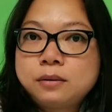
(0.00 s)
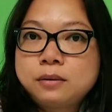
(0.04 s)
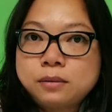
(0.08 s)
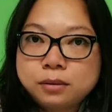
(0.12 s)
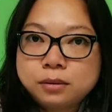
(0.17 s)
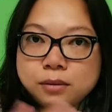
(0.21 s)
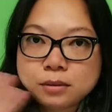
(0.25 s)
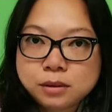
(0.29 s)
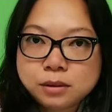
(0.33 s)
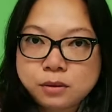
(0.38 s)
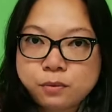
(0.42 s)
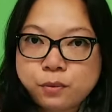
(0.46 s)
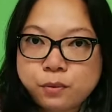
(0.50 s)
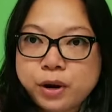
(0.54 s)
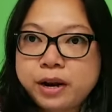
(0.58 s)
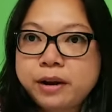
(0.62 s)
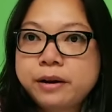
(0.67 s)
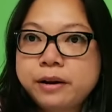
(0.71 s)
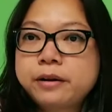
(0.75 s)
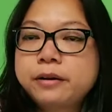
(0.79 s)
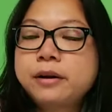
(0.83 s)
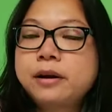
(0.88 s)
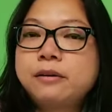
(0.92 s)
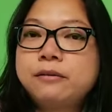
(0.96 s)
start
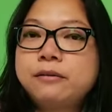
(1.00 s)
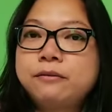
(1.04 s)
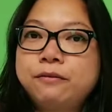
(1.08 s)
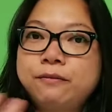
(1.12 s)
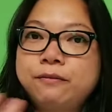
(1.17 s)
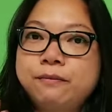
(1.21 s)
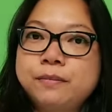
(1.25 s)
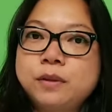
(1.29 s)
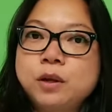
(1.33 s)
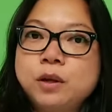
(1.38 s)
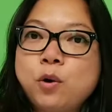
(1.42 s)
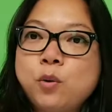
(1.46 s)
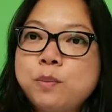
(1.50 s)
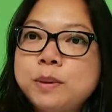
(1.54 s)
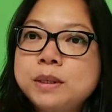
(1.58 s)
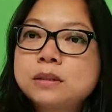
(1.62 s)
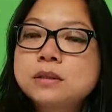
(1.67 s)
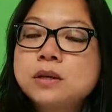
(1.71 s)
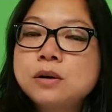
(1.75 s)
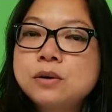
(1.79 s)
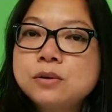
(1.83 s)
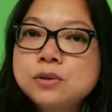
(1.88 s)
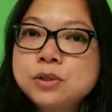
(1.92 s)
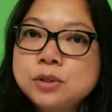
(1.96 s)
wearing open
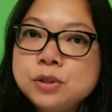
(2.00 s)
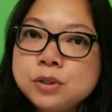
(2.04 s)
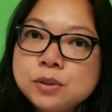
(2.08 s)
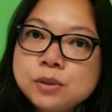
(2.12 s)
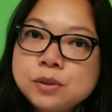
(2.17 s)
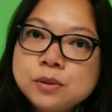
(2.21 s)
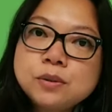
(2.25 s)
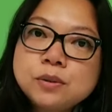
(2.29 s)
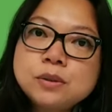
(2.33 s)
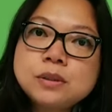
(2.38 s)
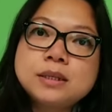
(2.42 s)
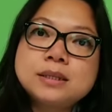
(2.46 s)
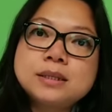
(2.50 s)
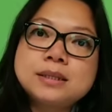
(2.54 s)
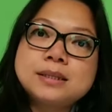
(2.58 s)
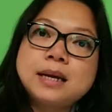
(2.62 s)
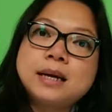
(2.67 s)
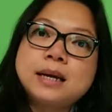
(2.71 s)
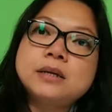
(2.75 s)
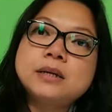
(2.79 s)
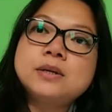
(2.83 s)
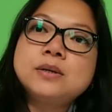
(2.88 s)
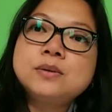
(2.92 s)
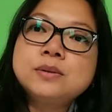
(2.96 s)
toe shoes and
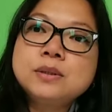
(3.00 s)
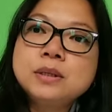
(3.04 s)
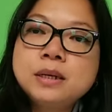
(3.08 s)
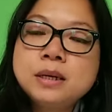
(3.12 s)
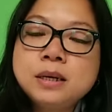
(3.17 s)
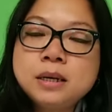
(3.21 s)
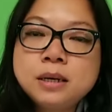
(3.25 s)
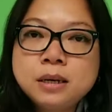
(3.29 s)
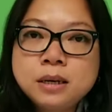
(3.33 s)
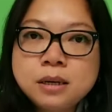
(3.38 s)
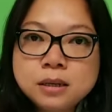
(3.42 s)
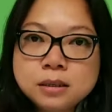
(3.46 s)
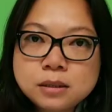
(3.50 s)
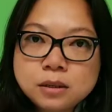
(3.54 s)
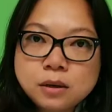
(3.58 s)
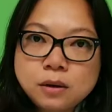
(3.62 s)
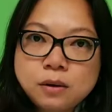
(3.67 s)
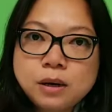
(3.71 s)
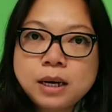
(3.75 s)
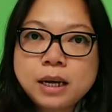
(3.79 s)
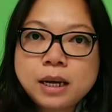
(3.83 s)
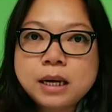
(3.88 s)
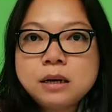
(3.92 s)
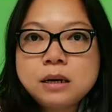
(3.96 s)
sandals. So
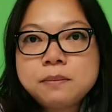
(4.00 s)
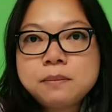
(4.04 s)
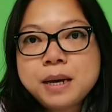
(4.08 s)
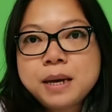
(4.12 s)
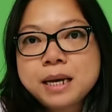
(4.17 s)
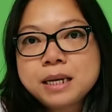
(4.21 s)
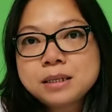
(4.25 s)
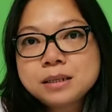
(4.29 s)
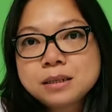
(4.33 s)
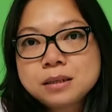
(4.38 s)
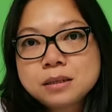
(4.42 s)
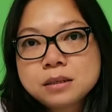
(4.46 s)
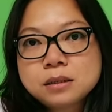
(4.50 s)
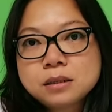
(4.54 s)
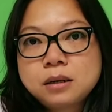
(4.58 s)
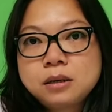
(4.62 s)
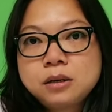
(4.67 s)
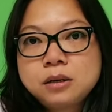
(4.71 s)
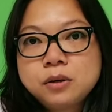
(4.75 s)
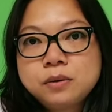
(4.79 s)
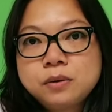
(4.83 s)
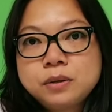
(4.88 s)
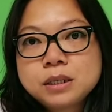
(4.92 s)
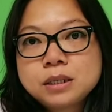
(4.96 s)
a lot of patients start
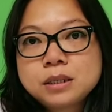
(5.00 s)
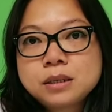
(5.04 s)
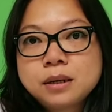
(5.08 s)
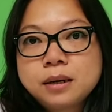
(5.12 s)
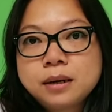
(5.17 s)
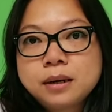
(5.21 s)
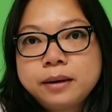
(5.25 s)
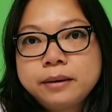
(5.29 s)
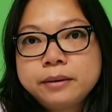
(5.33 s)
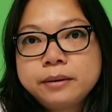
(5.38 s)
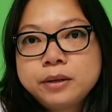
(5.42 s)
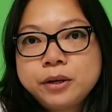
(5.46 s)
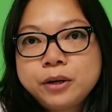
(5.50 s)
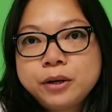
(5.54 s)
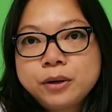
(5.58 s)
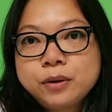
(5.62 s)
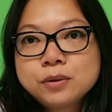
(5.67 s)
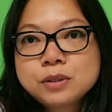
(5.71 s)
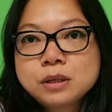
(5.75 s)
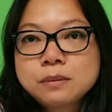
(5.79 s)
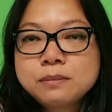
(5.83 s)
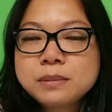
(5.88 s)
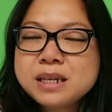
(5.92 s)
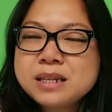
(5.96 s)
notice like, you know,
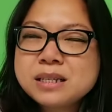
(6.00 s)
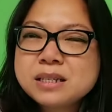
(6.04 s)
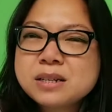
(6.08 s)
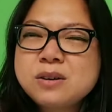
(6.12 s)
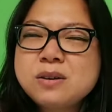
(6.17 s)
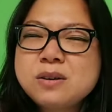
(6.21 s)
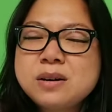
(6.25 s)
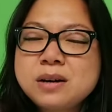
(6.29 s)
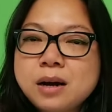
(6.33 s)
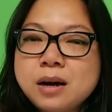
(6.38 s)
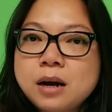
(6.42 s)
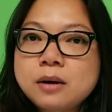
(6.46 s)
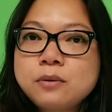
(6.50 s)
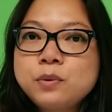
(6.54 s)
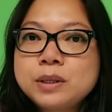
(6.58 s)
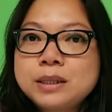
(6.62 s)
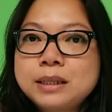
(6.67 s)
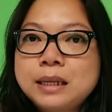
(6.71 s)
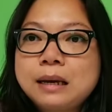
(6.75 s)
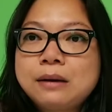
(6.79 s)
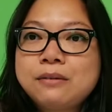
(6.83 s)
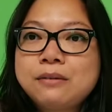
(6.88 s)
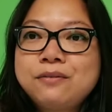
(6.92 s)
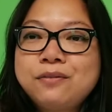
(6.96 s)
something's going on with
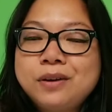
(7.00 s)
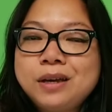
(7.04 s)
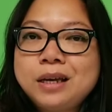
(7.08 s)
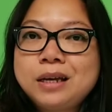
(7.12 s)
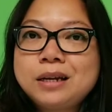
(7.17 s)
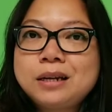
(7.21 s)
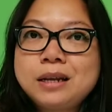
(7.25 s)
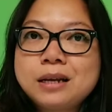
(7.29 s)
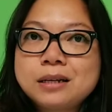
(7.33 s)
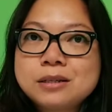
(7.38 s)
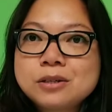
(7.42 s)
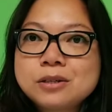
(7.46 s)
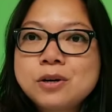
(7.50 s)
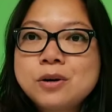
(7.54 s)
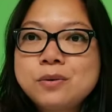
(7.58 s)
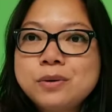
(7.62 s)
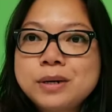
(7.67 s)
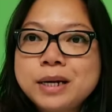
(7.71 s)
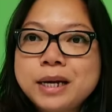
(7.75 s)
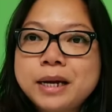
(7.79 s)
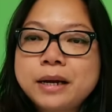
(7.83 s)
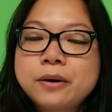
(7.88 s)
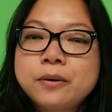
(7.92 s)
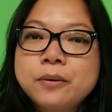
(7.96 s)
their feet, their
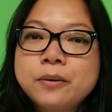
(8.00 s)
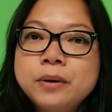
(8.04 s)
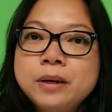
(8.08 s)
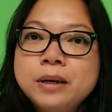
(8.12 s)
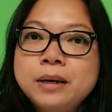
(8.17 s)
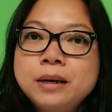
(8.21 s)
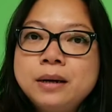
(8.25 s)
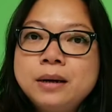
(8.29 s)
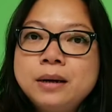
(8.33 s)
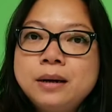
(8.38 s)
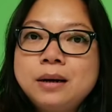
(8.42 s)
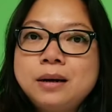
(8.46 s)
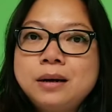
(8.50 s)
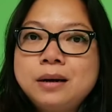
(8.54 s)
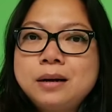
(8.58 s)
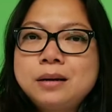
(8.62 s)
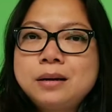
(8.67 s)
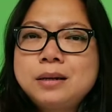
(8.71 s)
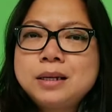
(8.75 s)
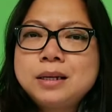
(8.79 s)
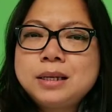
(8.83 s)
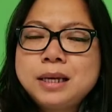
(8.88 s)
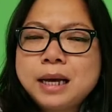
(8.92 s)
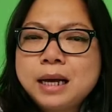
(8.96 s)
toenail. Uh,
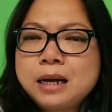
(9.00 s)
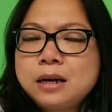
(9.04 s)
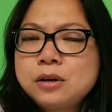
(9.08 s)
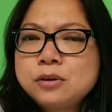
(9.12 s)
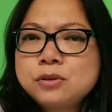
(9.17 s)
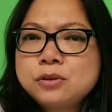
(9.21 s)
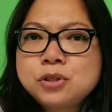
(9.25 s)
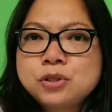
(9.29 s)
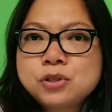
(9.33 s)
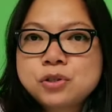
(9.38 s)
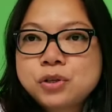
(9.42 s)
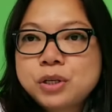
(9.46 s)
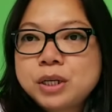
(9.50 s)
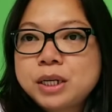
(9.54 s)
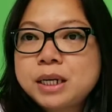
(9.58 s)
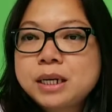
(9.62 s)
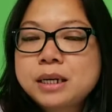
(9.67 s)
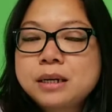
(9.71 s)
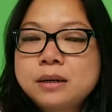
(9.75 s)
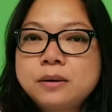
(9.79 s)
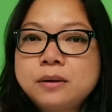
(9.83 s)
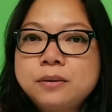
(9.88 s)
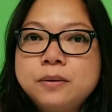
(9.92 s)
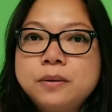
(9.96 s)
the yellow
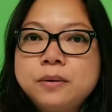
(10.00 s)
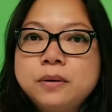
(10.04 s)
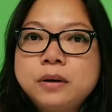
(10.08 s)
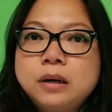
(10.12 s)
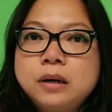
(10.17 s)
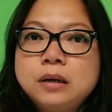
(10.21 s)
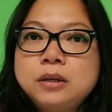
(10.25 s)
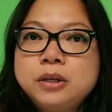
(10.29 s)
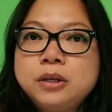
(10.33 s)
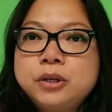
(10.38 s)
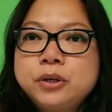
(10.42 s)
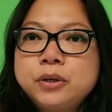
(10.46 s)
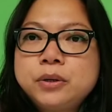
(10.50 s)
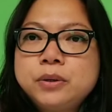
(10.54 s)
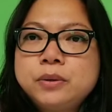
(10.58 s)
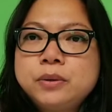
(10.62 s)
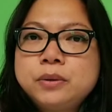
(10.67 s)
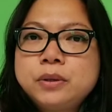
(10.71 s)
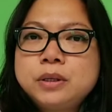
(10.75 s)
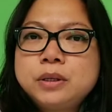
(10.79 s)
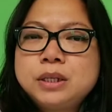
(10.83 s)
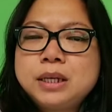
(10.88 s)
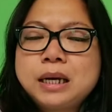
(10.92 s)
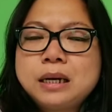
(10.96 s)
streak or you know
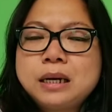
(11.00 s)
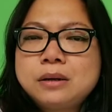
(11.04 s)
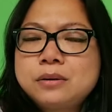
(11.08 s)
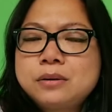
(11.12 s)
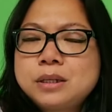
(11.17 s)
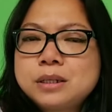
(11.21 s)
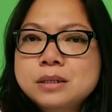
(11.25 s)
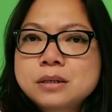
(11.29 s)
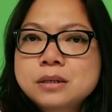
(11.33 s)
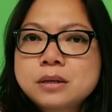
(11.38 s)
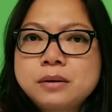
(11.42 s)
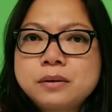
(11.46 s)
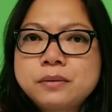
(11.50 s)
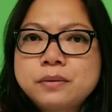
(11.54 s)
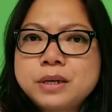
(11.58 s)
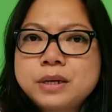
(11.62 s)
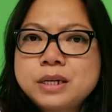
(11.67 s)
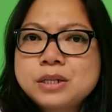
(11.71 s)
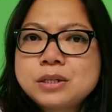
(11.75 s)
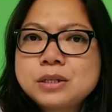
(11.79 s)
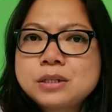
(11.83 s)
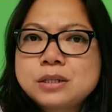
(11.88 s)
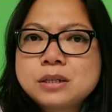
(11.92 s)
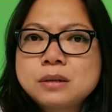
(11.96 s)
a yellow
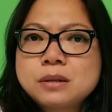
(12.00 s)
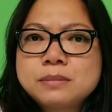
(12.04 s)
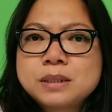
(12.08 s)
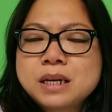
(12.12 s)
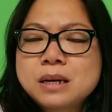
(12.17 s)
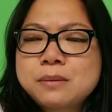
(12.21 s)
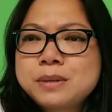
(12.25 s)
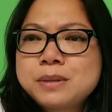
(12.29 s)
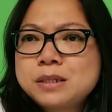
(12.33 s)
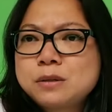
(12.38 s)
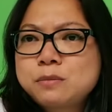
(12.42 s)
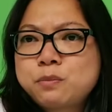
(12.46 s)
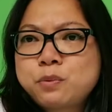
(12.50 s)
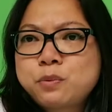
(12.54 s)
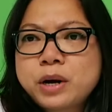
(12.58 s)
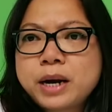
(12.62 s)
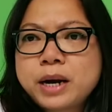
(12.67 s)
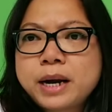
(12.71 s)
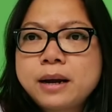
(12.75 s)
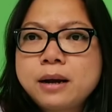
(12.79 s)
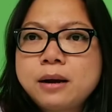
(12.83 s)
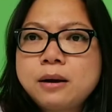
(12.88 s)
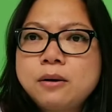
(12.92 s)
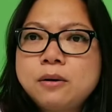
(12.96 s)
discoloration sometimes it's
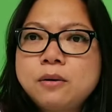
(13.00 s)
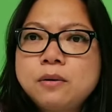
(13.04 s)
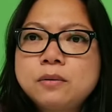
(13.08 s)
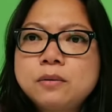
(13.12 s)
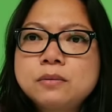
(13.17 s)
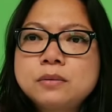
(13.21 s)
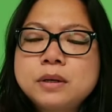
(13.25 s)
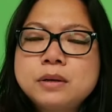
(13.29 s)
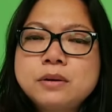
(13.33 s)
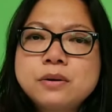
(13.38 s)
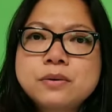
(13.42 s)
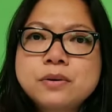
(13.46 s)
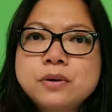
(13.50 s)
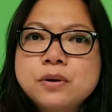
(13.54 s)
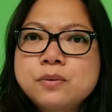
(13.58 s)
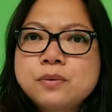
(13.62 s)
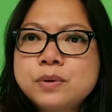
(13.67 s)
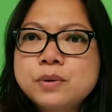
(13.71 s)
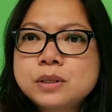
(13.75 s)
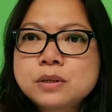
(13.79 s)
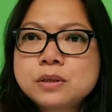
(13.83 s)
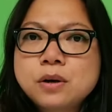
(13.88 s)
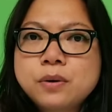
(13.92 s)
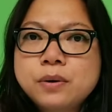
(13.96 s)
brown they don't know
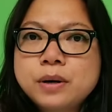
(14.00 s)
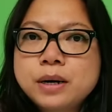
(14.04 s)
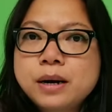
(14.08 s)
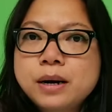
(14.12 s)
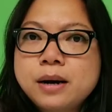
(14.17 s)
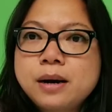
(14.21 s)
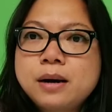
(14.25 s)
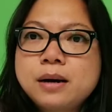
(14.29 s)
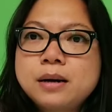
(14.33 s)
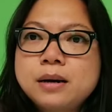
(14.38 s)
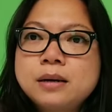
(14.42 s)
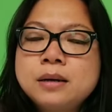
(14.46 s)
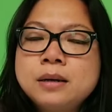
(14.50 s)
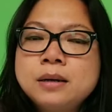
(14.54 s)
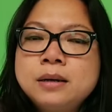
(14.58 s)
what's going on